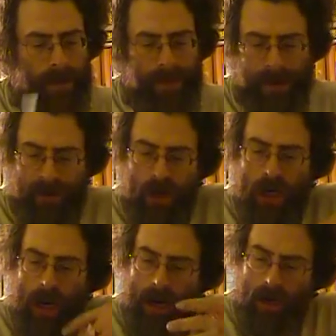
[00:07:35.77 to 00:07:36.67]
that
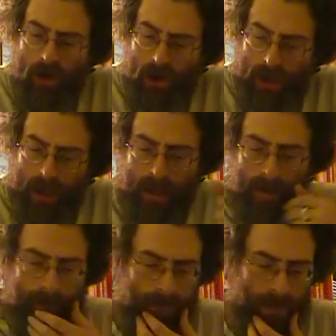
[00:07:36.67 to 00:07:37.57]
changes
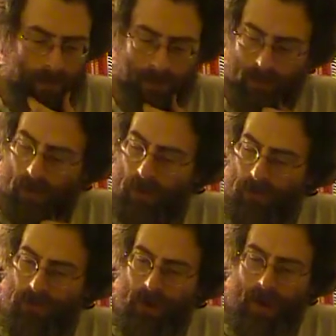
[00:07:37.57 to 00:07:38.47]
some of the
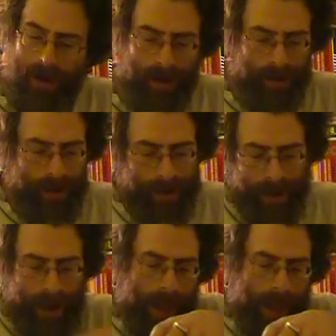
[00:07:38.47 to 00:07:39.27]
rules uh, and,